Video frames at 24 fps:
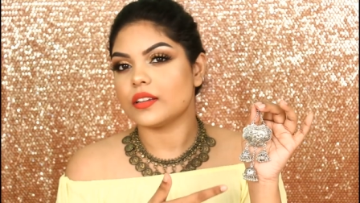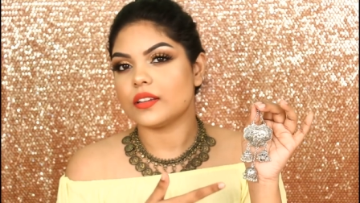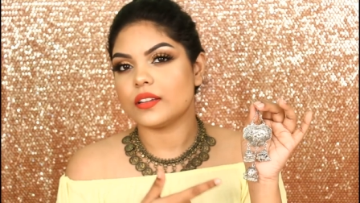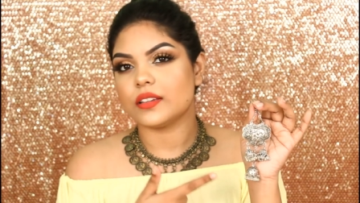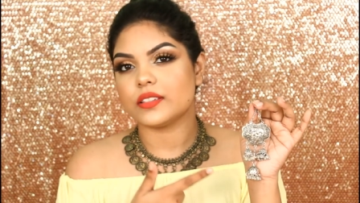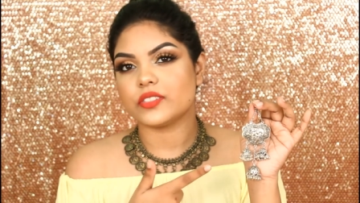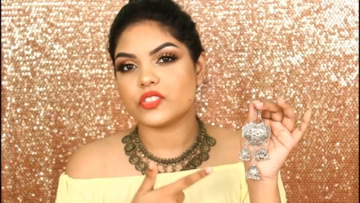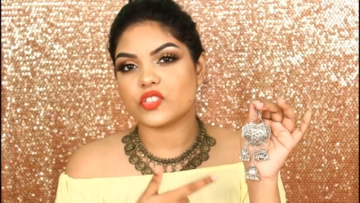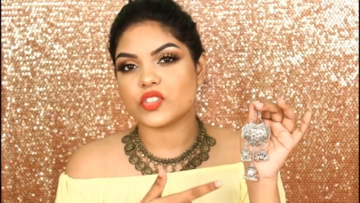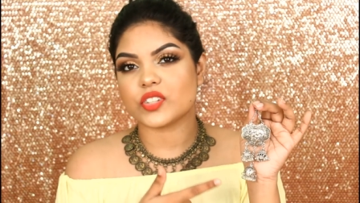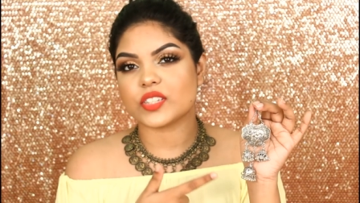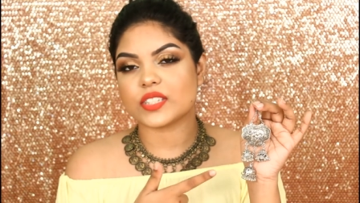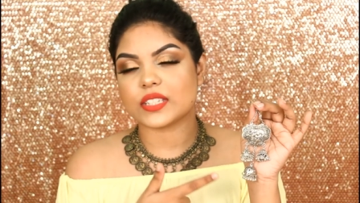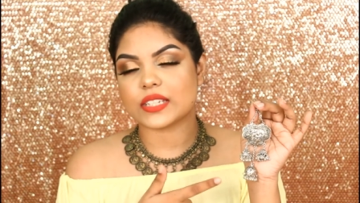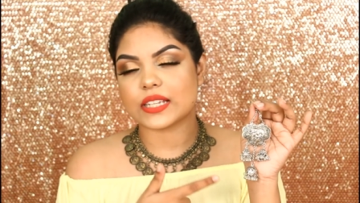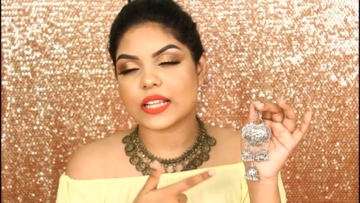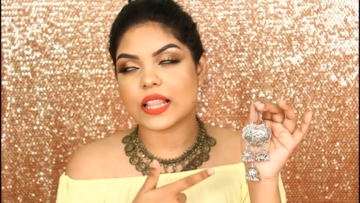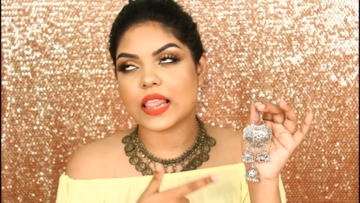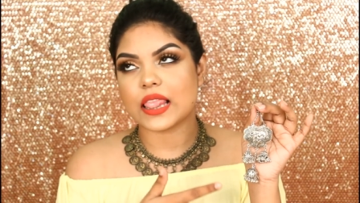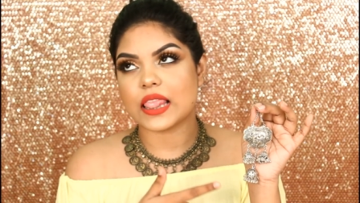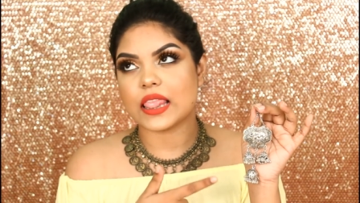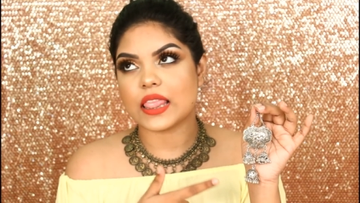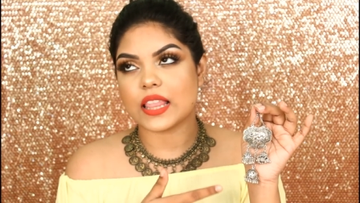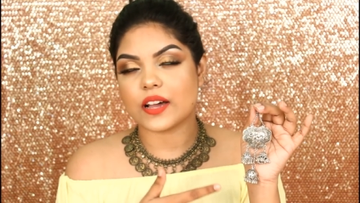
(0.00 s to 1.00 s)
Just
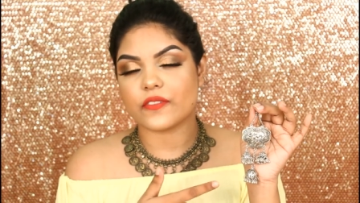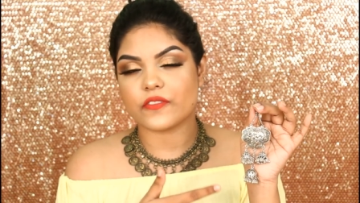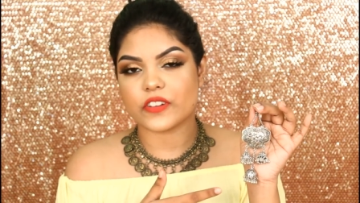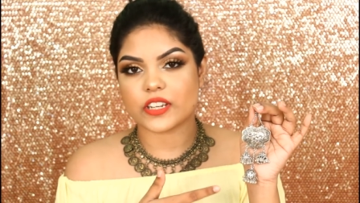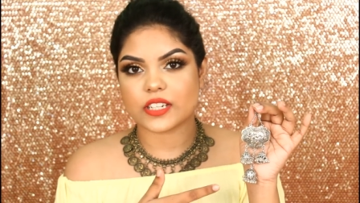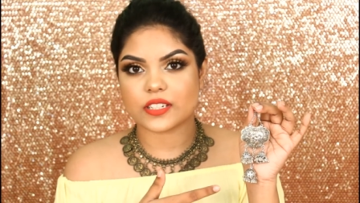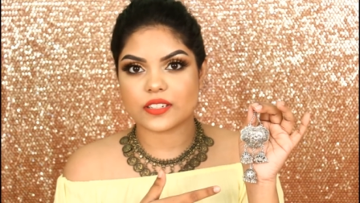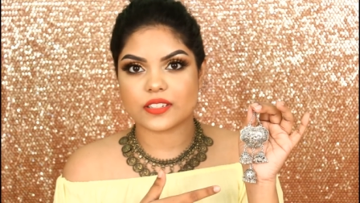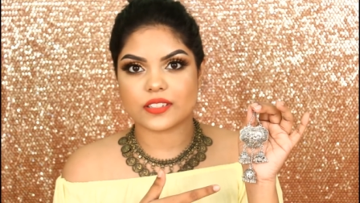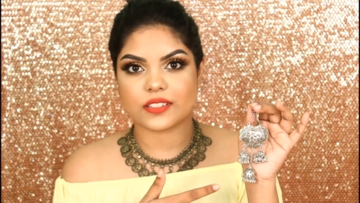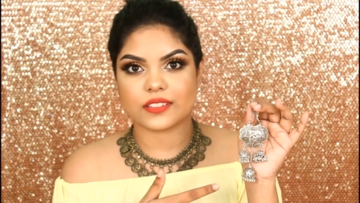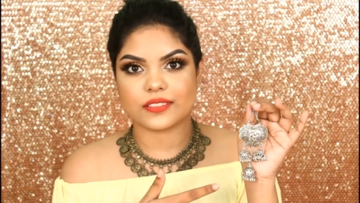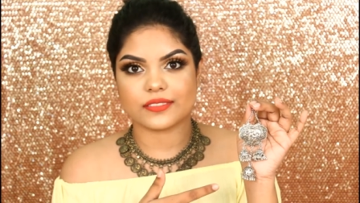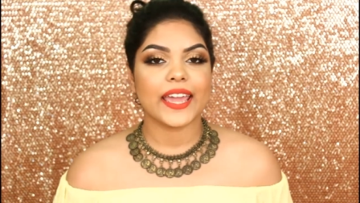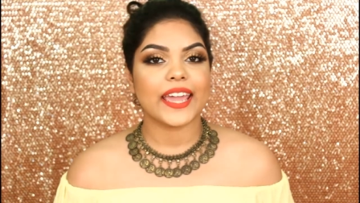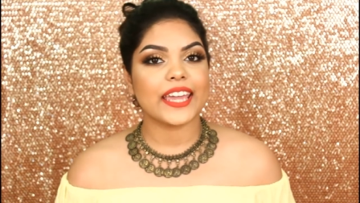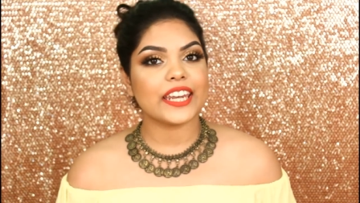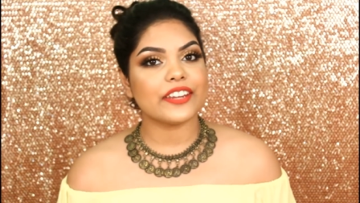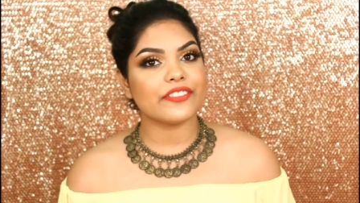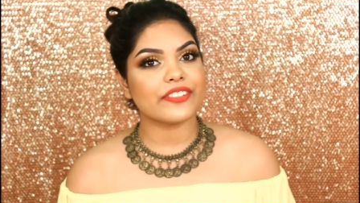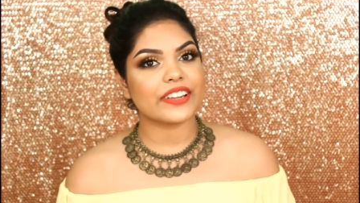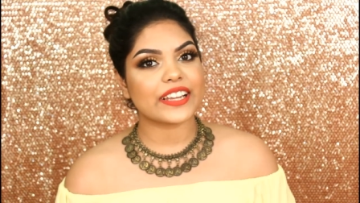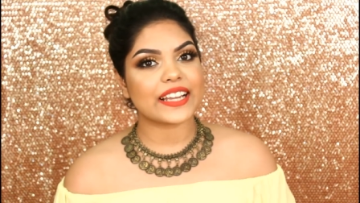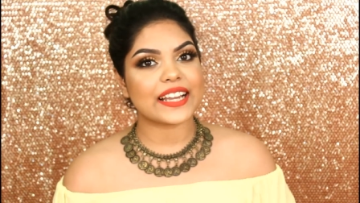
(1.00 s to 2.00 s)
love it.
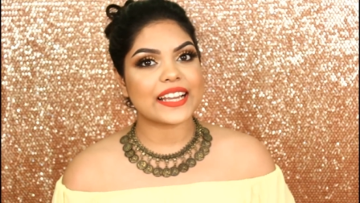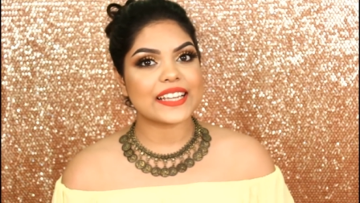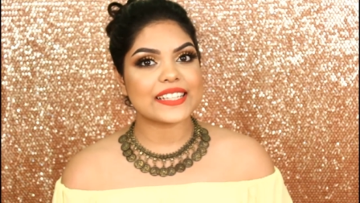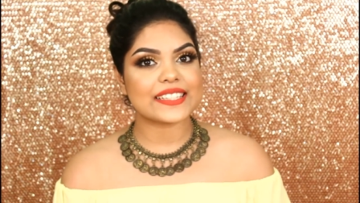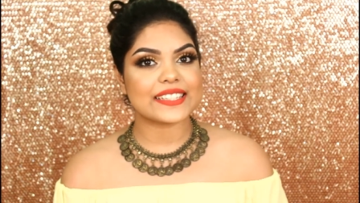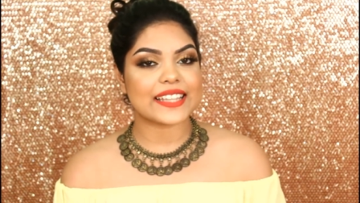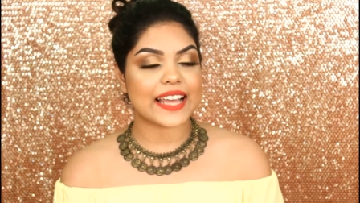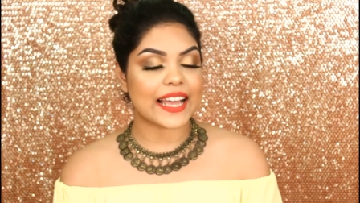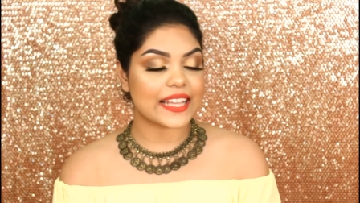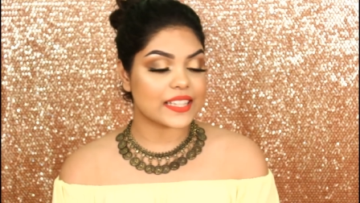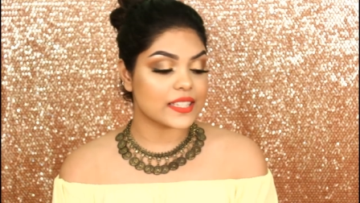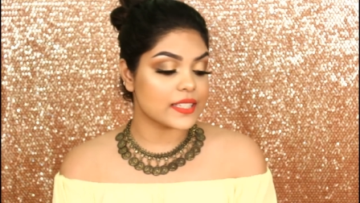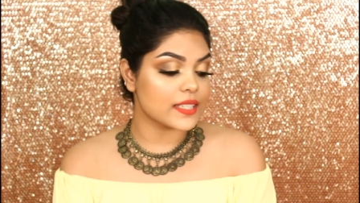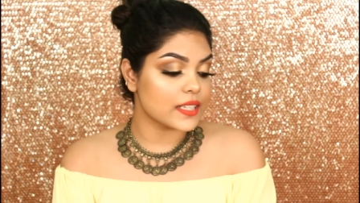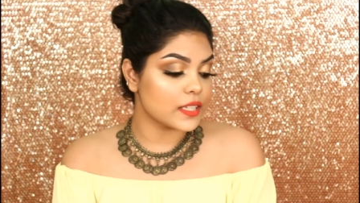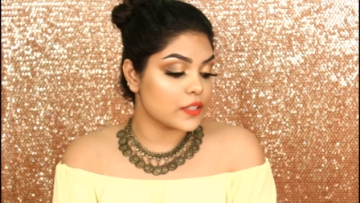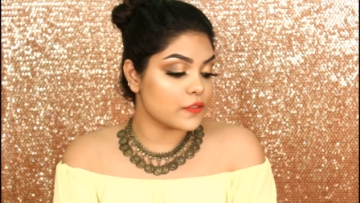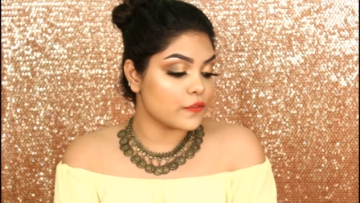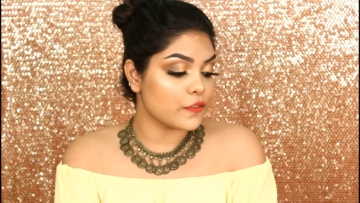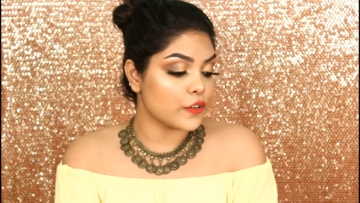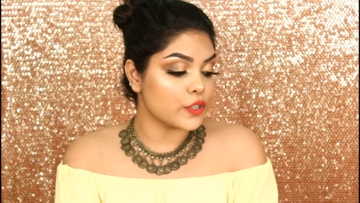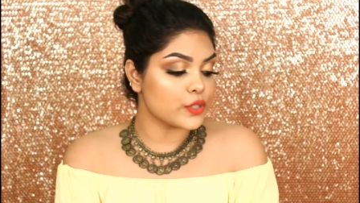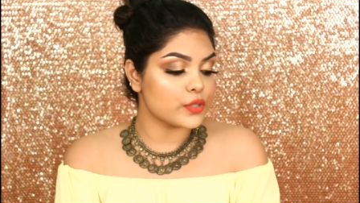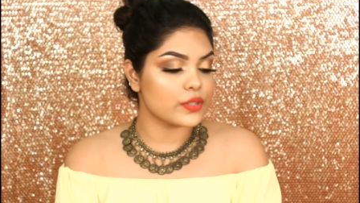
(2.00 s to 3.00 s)
Anyway guys, that's it
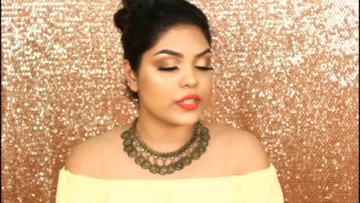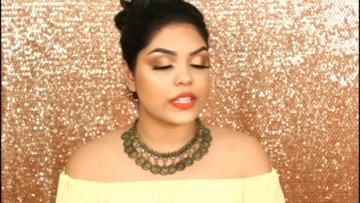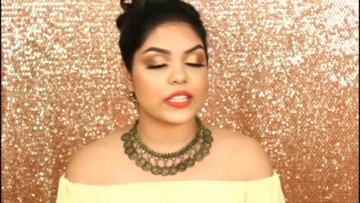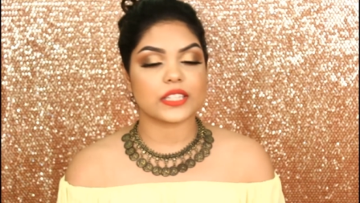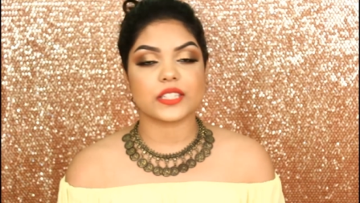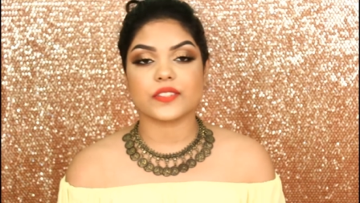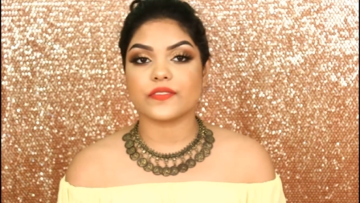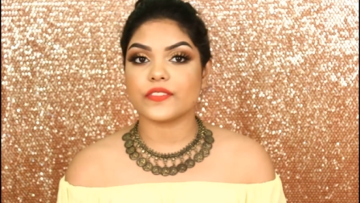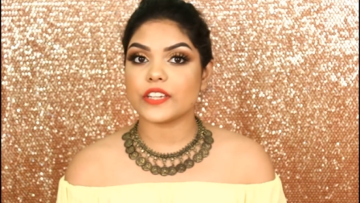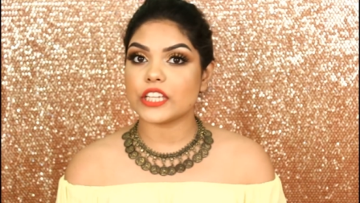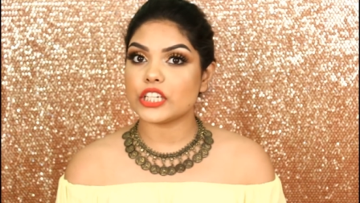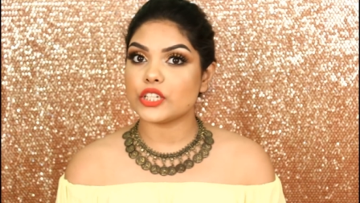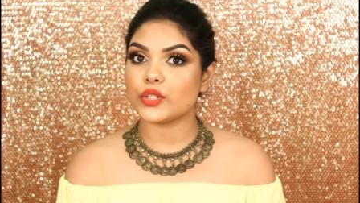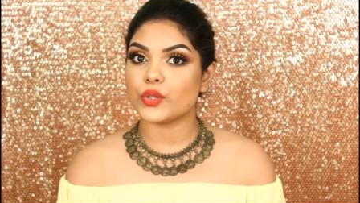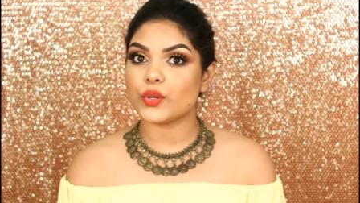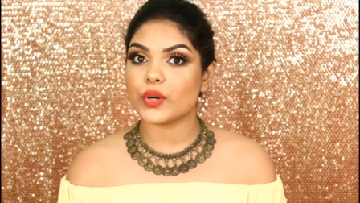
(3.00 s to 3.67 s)
for today's video.